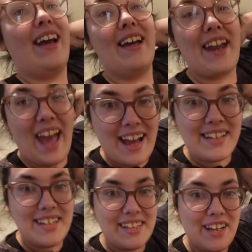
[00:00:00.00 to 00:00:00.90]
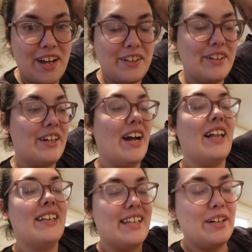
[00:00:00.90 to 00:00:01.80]
an accent killer,
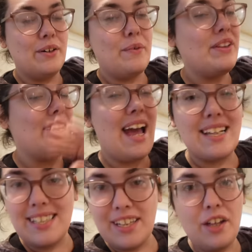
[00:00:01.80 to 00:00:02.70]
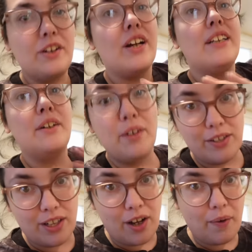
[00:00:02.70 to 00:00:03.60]
a little, with an accent killer, a little
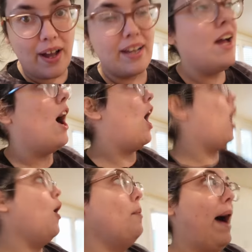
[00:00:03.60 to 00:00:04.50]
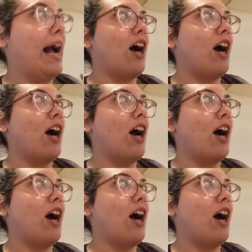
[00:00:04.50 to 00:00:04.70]
goes a long way. Oh my